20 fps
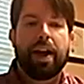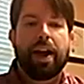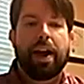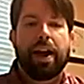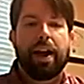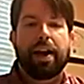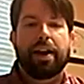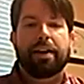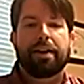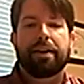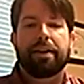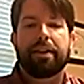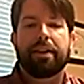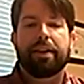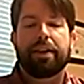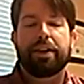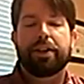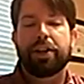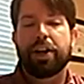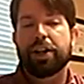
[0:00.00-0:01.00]
And
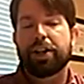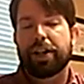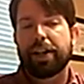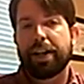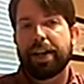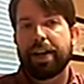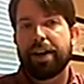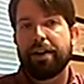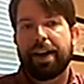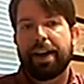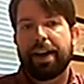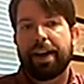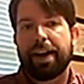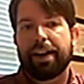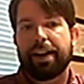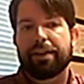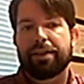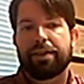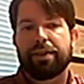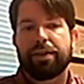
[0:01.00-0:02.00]
the judge can enter
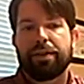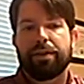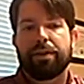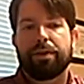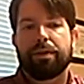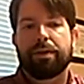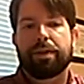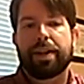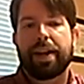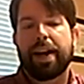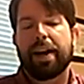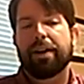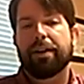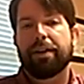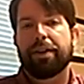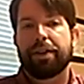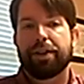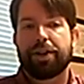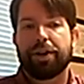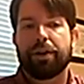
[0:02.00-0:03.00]
that to
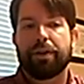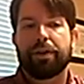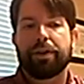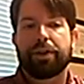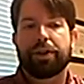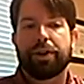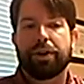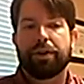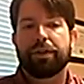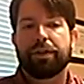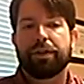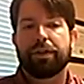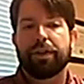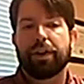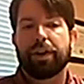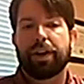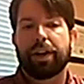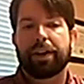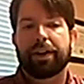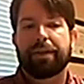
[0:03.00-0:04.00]
counter the juror's
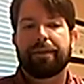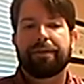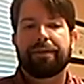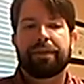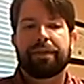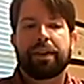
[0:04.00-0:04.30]
verdict.